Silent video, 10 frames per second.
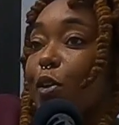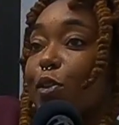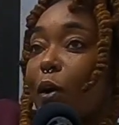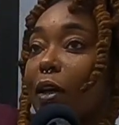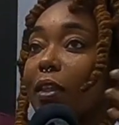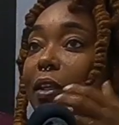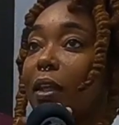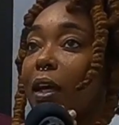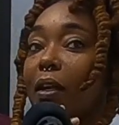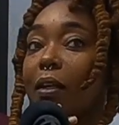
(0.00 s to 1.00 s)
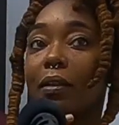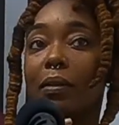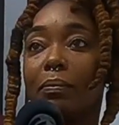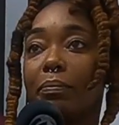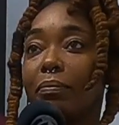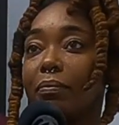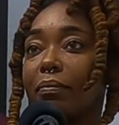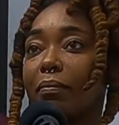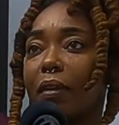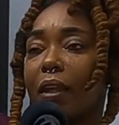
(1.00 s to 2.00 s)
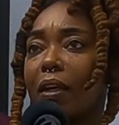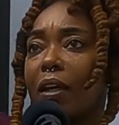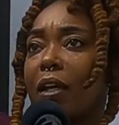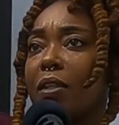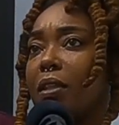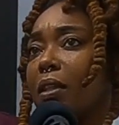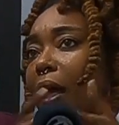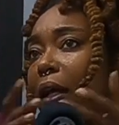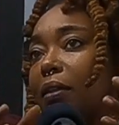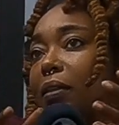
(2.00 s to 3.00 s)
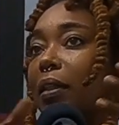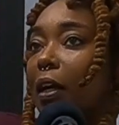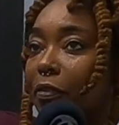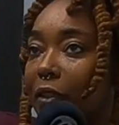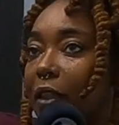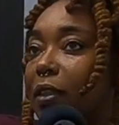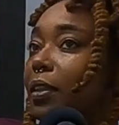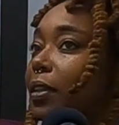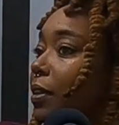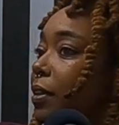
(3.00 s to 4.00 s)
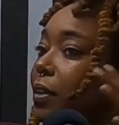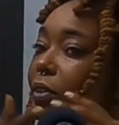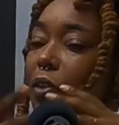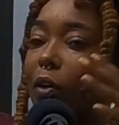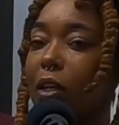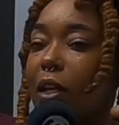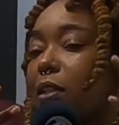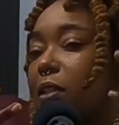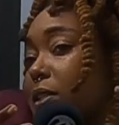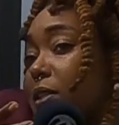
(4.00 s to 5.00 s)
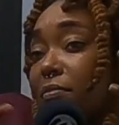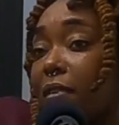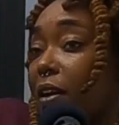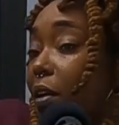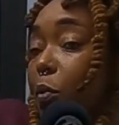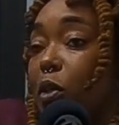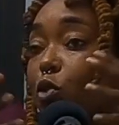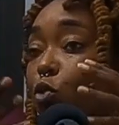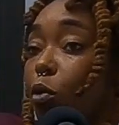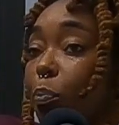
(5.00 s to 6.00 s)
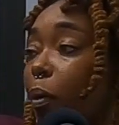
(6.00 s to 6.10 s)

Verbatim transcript: So I think that um it like definitely to, you know, it, it just we just grew